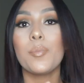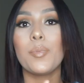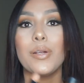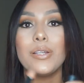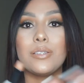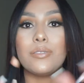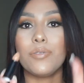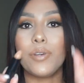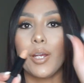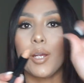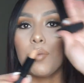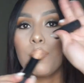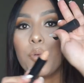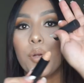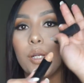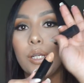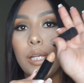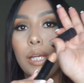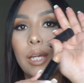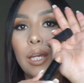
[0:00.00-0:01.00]
It's a very
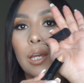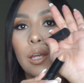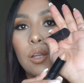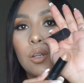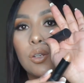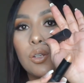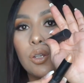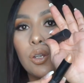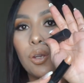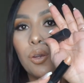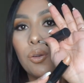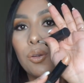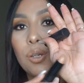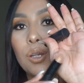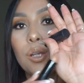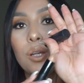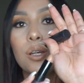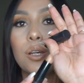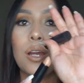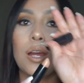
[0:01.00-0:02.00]
pretty nude
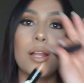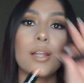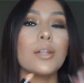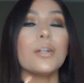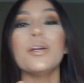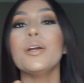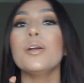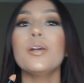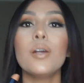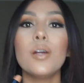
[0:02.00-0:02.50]
color,